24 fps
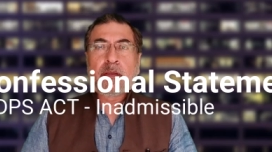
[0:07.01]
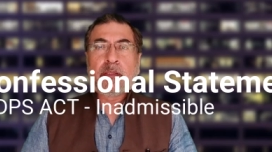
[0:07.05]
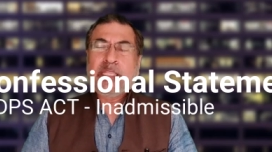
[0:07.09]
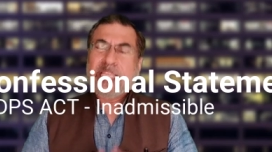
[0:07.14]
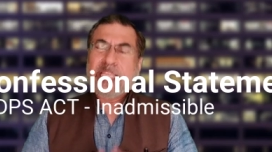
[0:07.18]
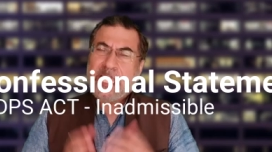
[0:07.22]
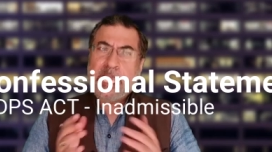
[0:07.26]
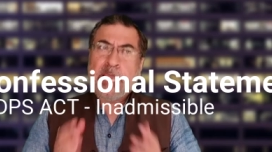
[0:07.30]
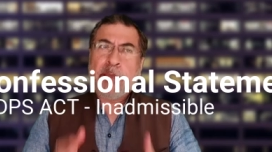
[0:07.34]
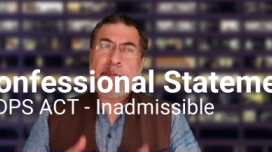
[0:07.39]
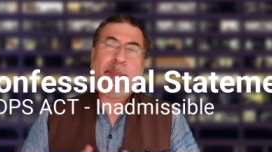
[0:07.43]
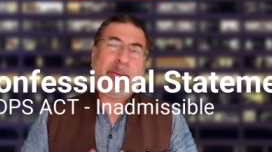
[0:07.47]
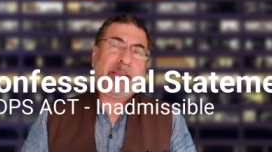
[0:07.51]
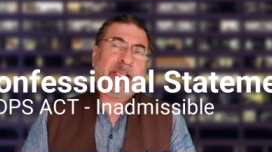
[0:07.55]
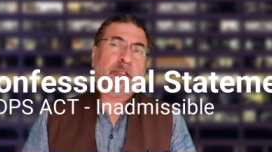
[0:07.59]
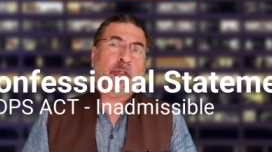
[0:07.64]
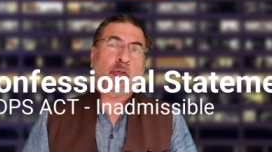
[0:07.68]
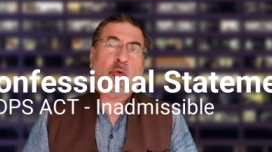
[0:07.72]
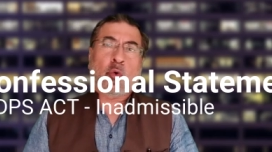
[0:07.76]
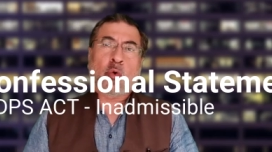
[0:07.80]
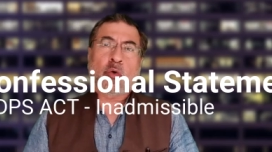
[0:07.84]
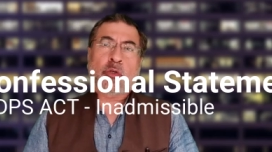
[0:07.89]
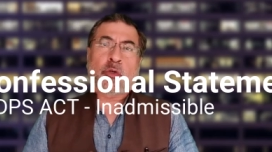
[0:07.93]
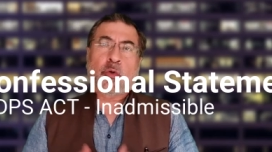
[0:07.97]
the
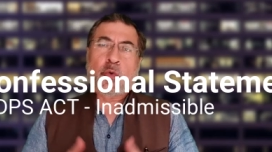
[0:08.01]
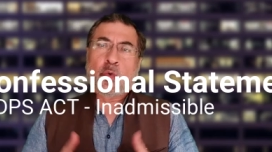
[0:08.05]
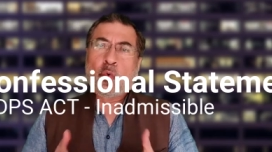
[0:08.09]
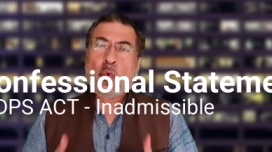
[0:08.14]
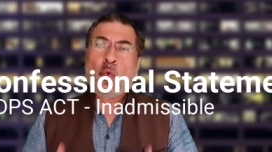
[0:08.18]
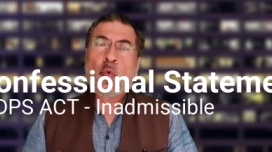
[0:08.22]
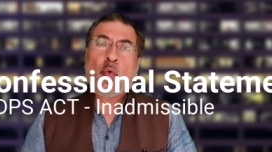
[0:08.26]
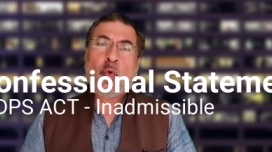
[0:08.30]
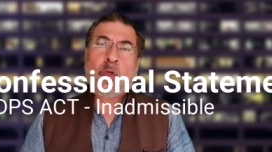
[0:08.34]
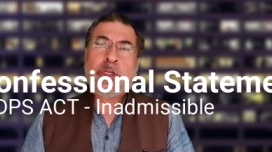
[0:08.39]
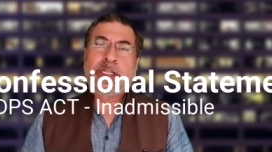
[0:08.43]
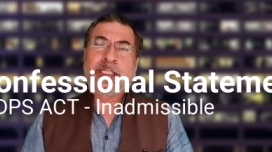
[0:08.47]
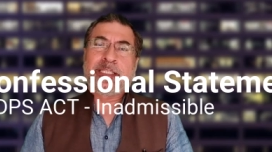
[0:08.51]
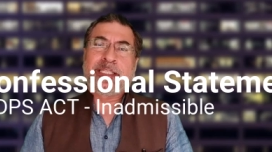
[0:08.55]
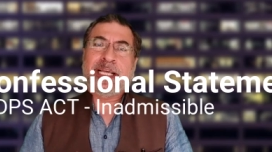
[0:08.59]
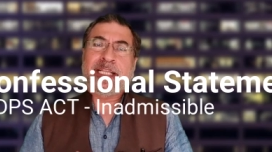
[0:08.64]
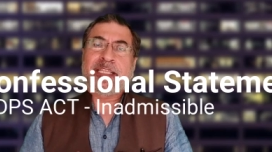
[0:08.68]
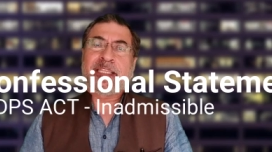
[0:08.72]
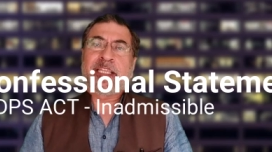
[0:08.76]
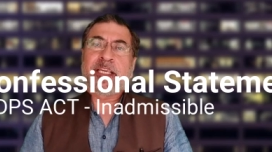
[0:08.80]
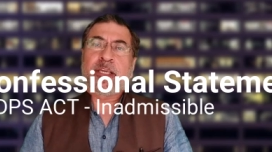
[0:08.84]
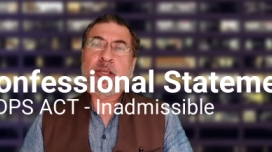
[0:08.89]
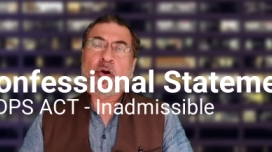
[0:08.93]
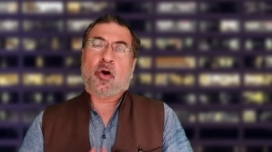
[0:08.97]
apex court ruled
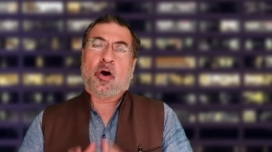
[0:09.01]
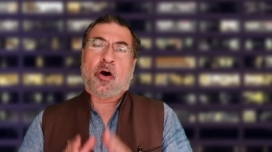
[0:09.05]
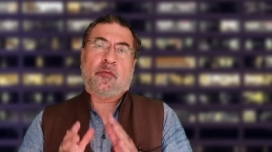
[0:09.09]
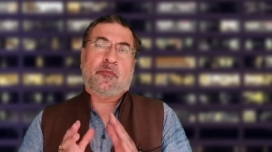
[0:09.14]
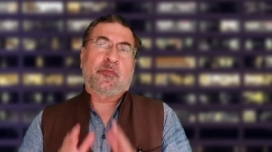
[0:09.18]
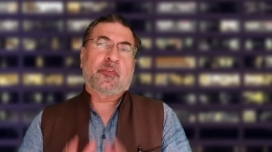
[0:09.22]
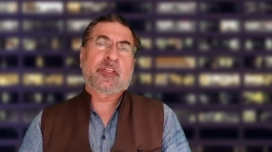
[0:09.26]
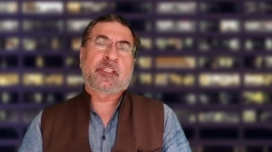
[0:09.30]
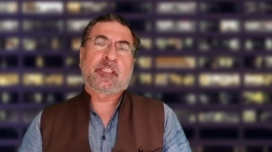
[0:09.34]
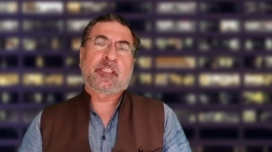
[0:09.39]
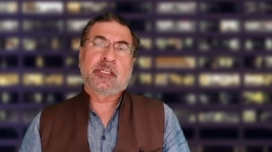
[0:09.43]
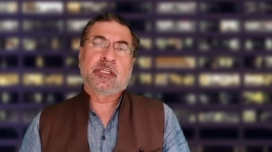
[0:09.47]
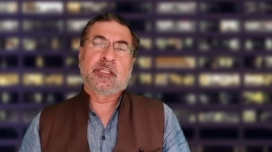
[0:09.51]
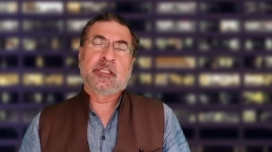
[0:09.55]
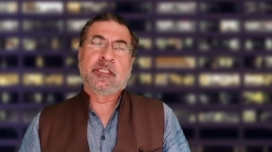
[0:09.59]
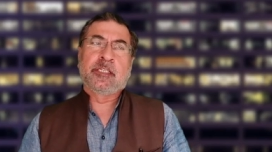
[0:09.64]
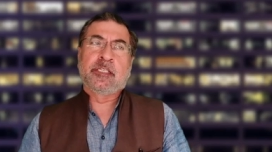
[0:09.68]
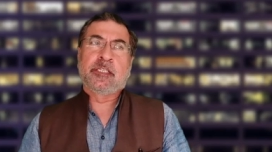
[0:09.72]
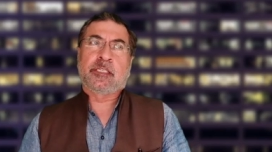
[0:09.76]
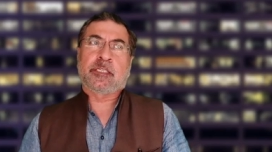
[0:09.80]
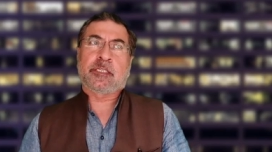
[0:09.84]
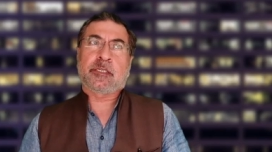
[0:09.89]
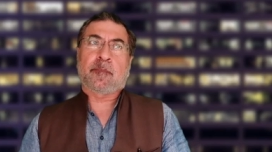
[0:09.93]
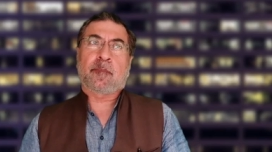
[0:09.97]
that the
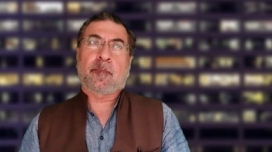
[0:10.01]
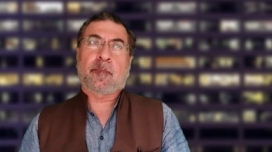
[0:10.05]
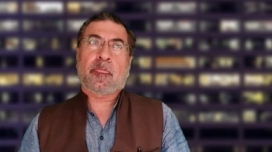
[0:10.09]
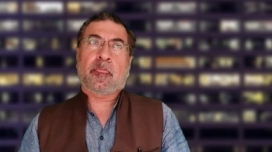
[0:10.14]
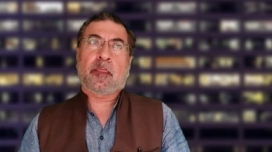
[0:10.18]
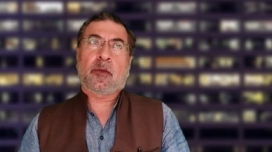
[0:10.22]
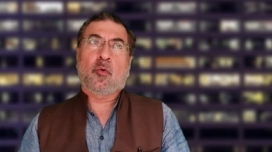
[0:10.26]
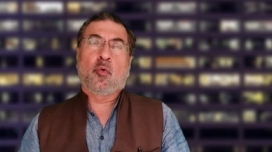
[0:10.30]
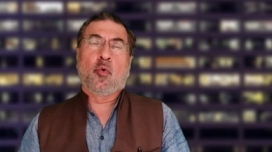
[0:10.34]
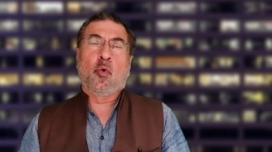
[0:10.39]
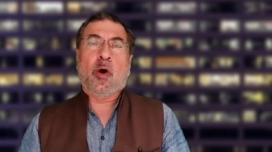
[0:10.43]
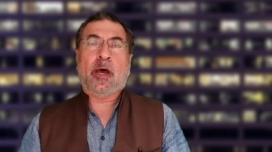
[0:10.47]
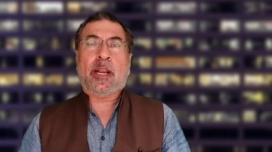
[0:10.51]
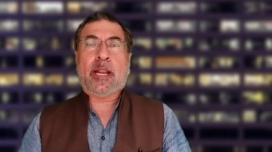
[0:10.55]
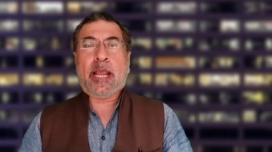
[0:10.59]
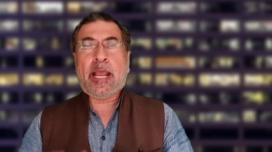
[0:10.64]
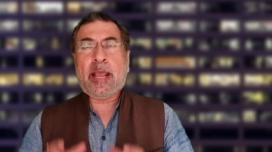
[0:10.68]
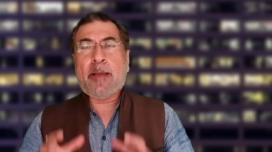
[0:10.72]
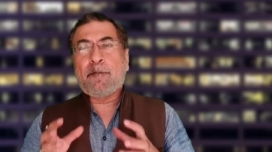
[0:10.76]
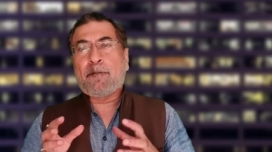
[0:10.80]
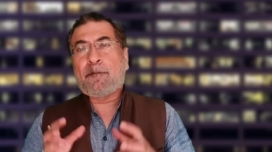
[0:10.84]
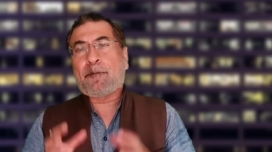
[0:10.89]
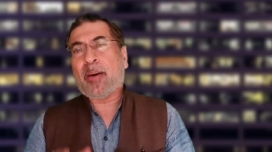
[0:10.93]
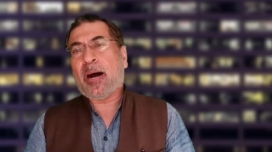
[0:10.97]
officers who are
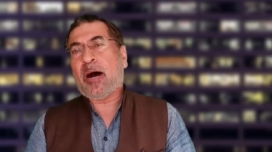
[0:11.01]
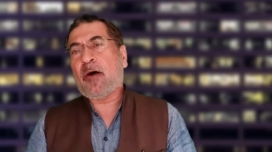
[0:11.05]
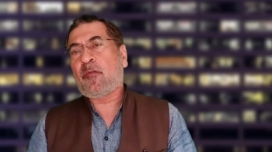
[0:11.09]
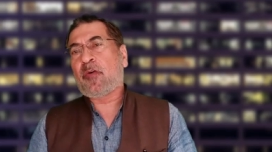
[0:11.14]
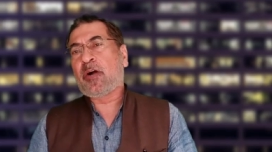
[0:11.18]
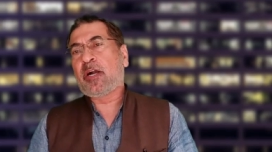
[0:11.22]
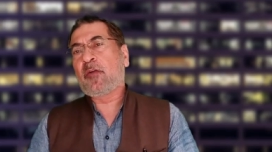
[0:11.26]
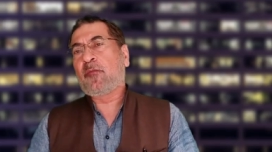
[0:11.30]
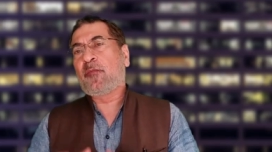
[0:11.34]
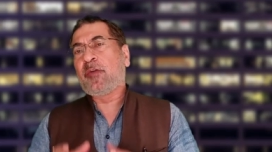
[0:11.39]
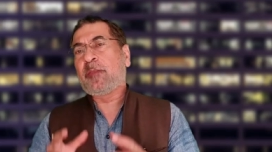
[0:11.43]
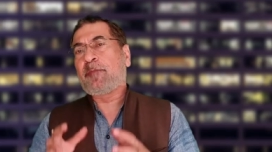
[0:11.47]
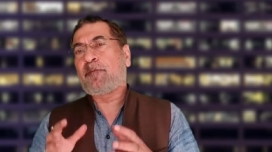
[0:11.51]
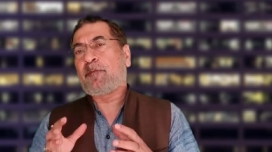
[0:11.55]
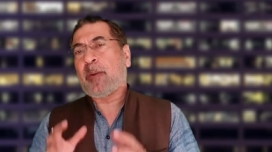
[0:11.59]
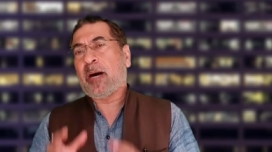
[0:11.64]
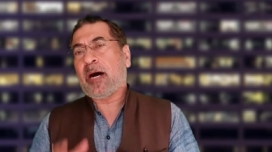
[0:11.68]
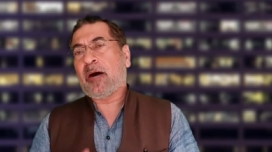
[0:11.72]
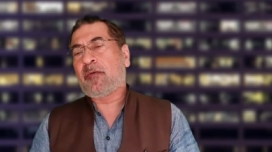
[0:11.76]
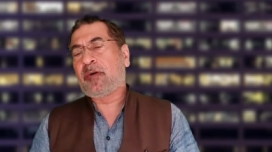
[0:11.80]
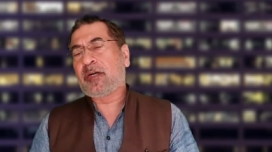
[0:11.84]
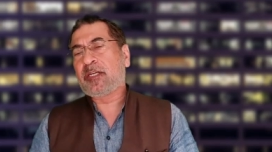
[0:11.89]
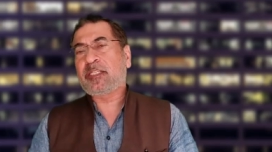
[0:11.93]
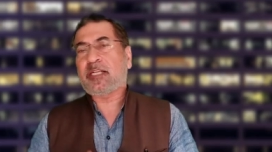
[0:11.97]
empowered with
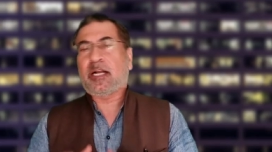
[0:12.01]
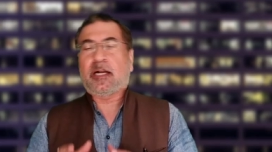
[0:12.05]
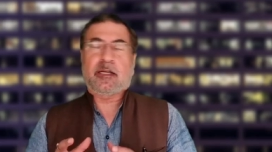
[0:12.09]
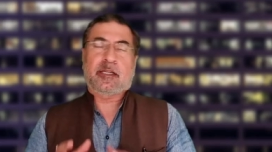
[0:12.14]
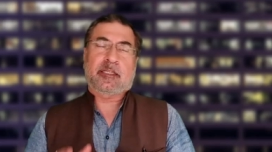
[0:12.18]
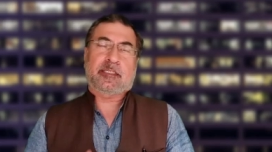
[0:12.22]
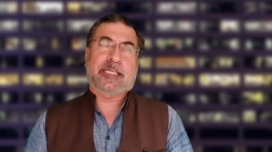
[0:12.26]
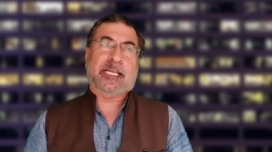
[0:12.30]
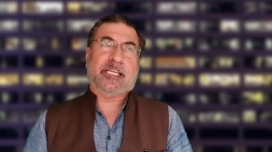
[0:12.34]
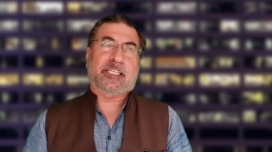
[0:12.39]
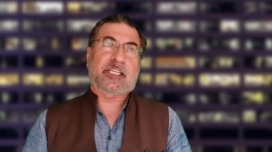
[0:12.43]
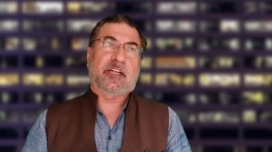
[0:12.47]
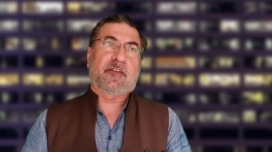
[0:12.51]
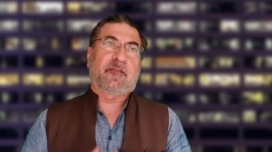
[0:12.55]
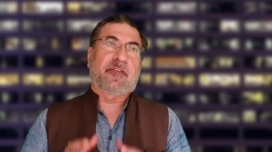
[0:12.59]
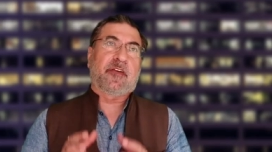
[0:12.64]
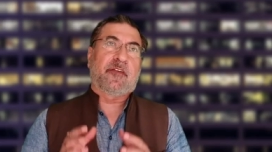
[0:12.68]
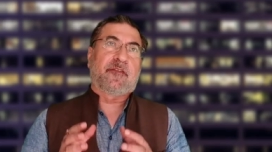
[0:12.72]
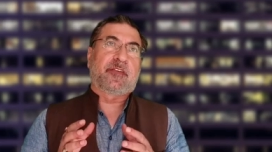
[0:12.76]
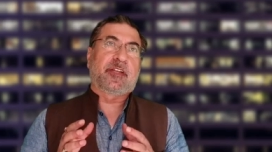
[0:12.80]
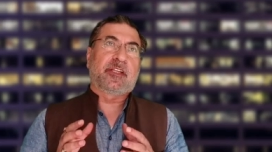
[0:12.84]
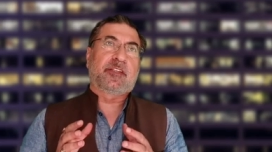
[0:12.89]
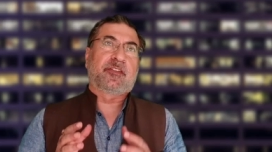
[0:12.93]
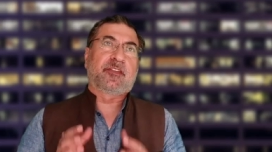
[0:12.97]
powers under Section
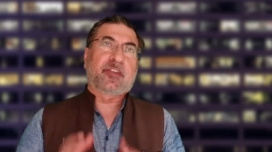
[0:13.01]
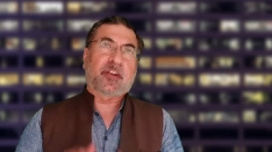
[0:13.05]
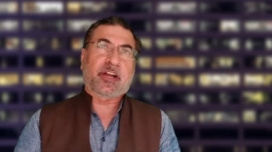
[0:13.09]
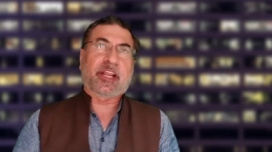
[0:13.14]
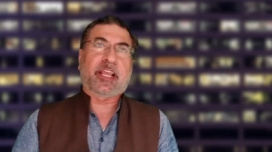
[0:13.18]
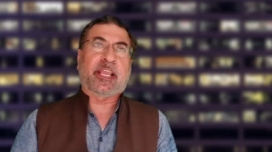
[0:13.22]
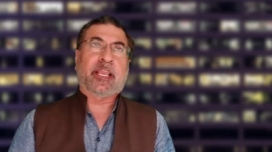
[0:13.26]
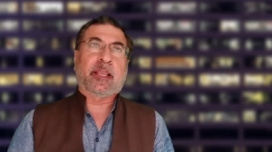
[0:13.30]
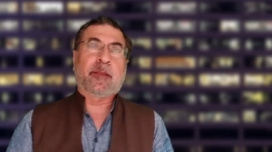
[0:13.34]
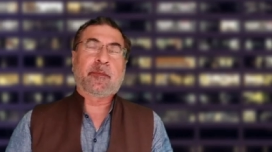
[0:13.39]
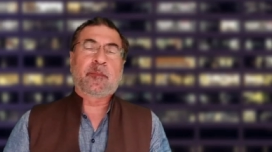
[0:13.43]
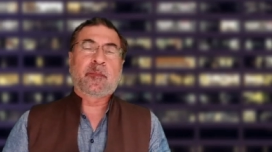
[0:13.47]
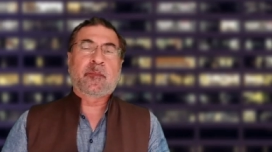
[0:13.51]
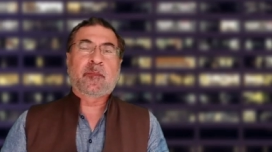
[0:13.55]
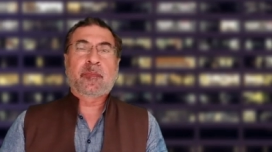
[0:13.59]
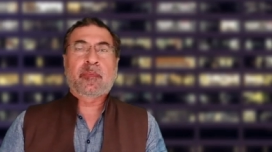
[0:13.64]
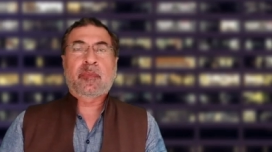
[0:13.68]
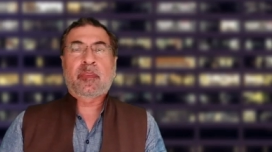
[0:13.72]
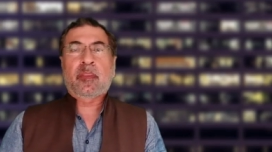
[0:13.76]
53